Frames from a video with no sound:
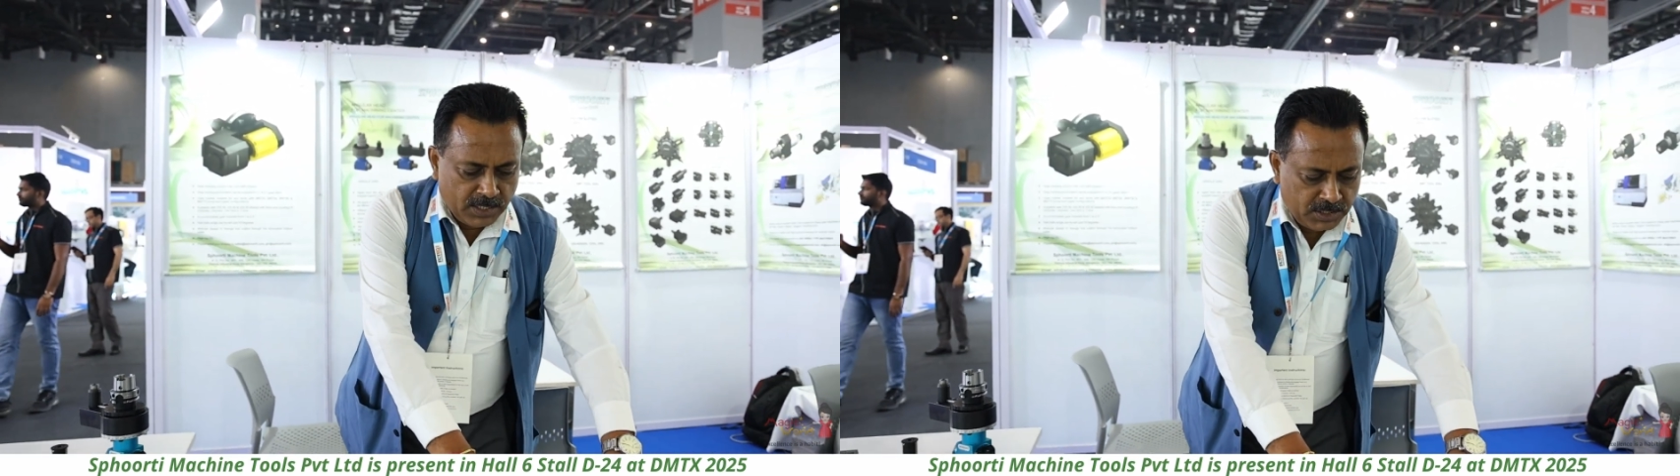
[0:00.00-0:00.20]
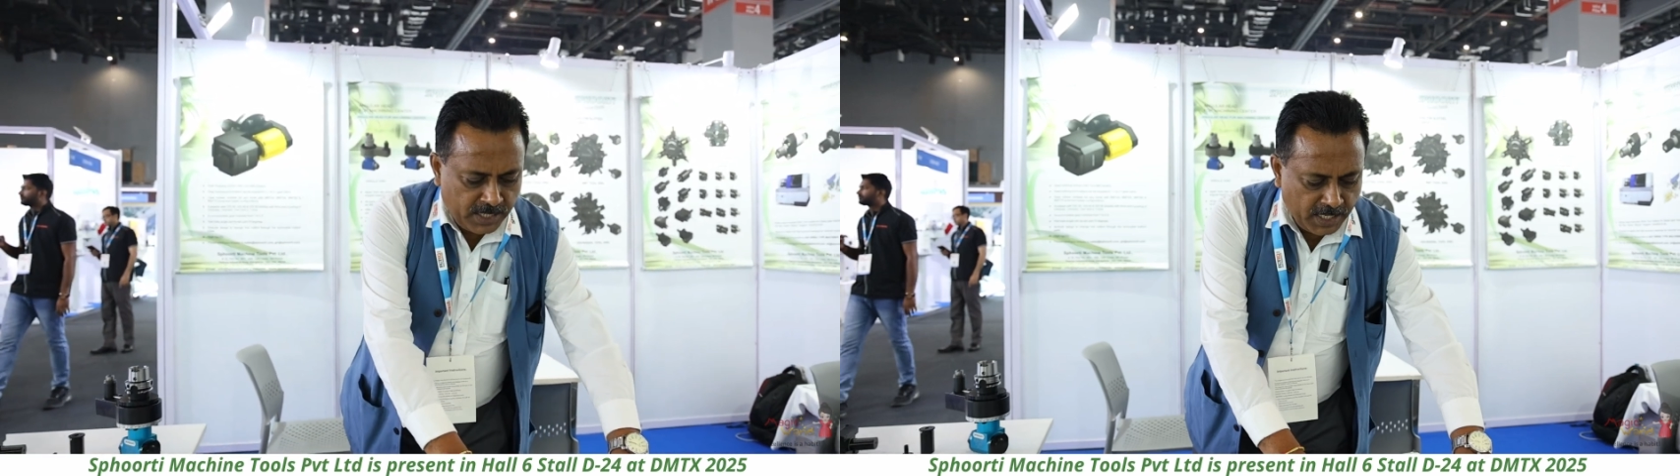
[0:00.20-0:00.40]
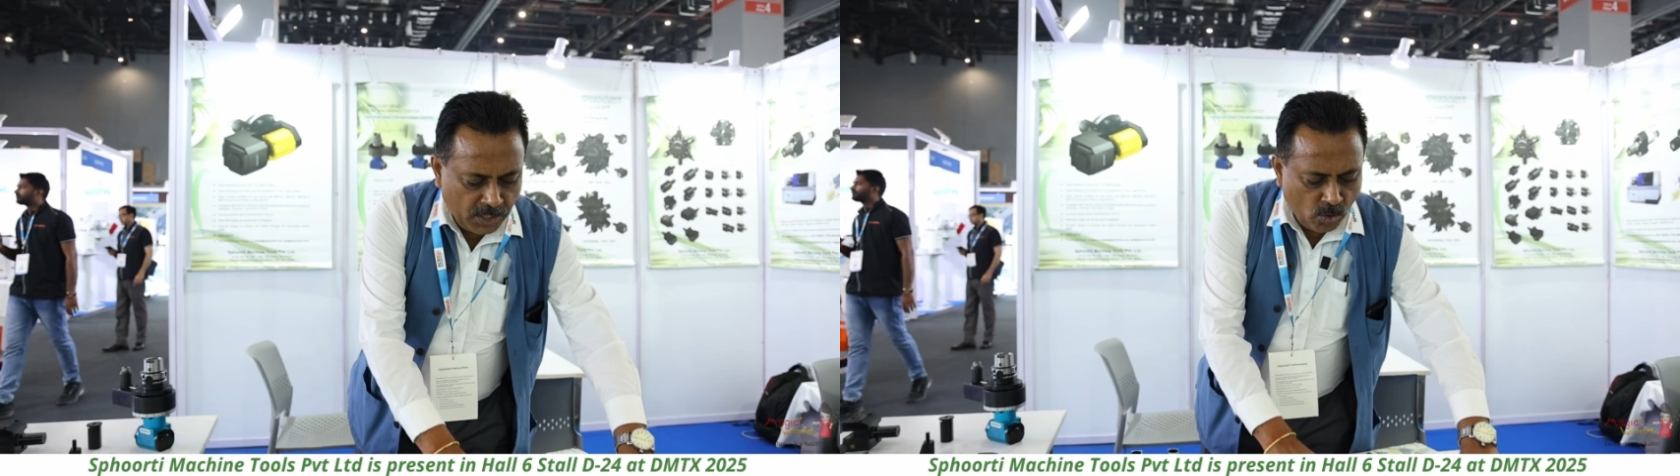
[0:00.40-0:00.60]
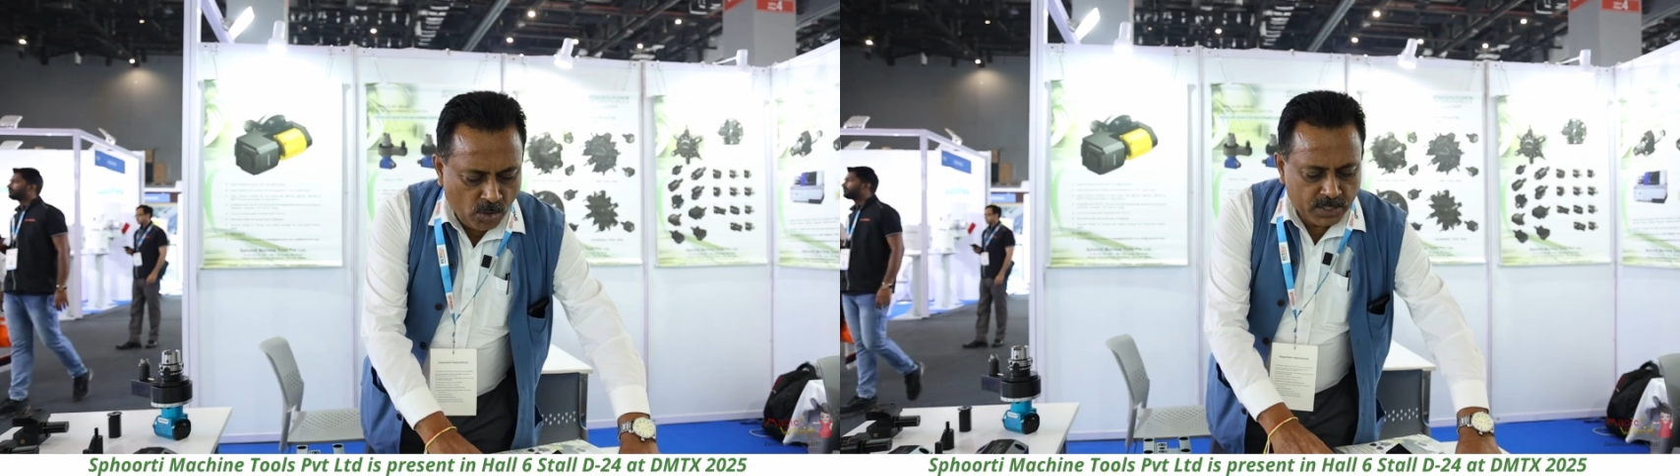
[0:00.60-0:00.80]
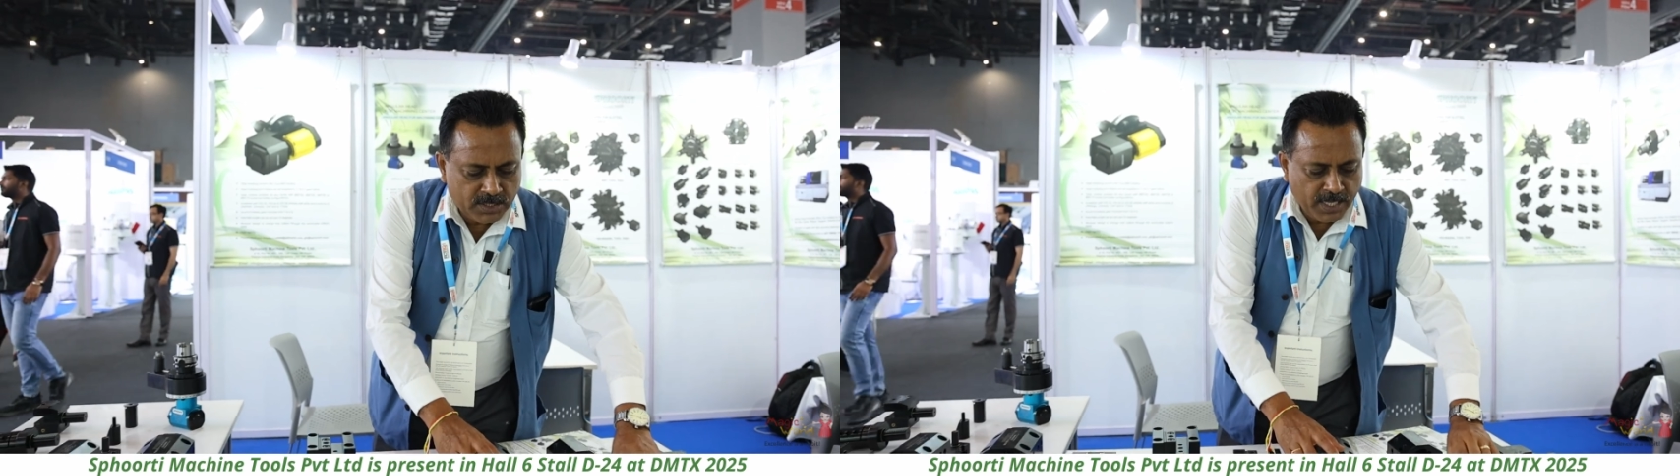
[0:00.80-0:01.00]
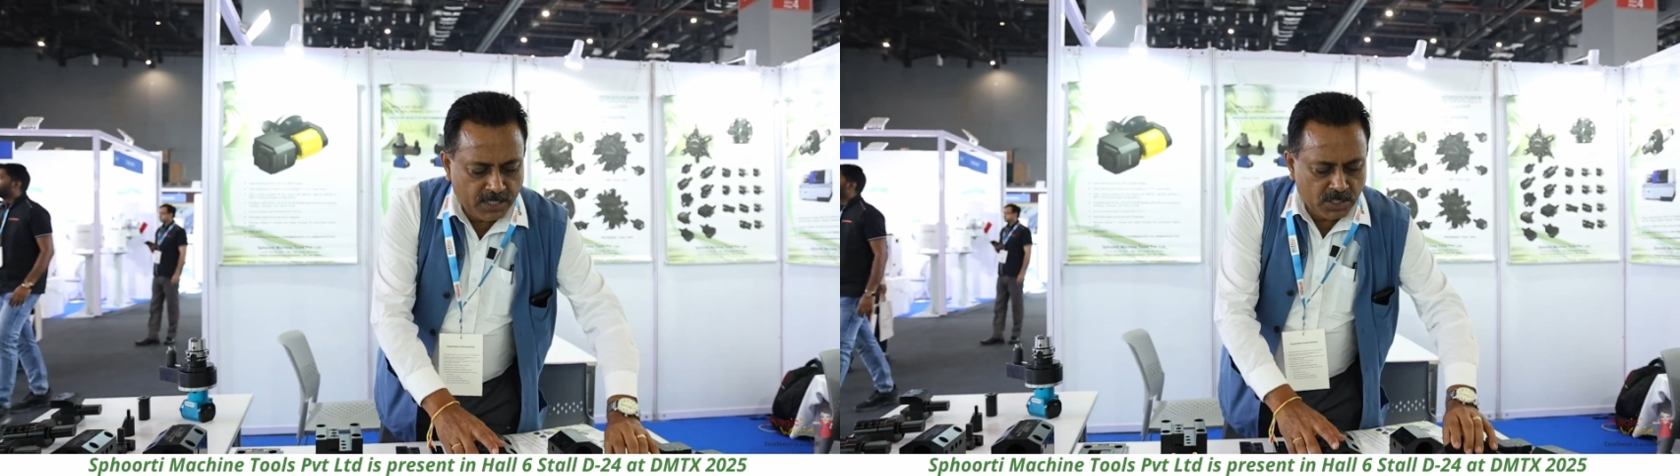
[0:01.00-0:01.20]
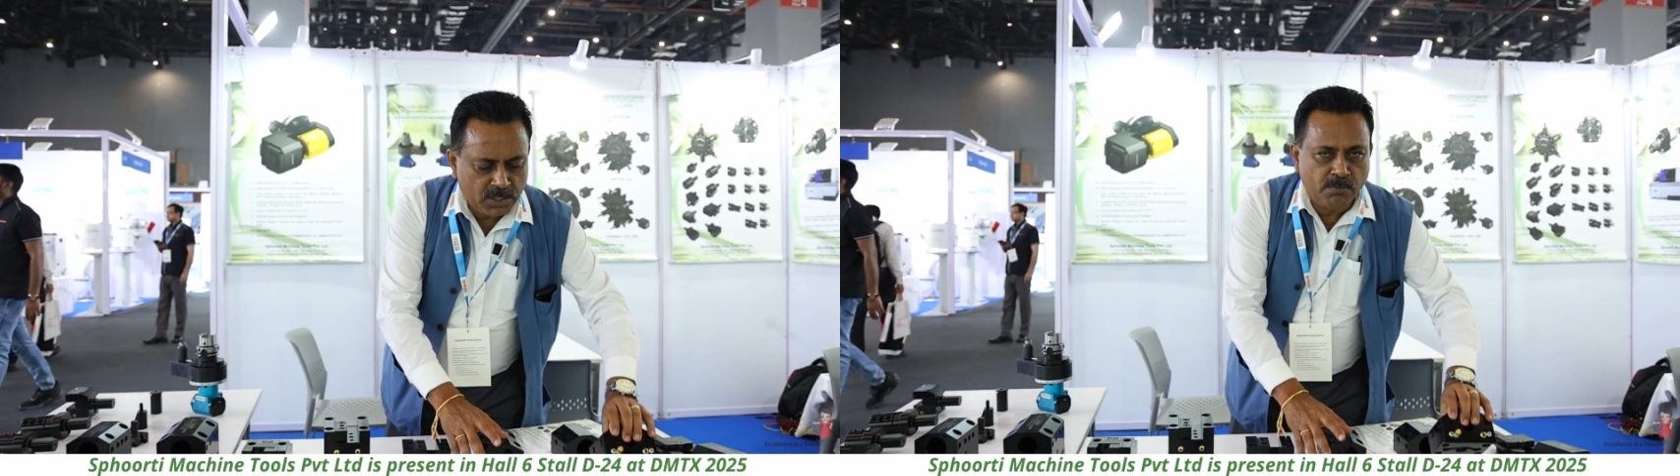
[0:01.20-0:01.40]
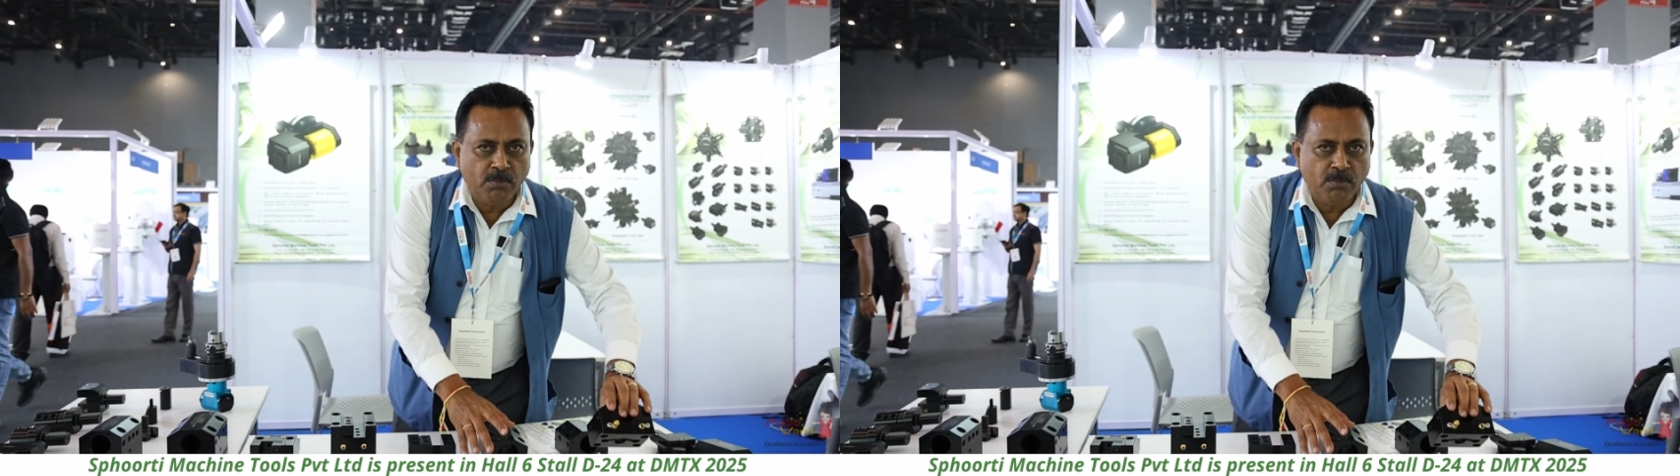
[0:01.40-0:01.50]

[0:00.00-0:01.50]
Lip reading: static holders like this,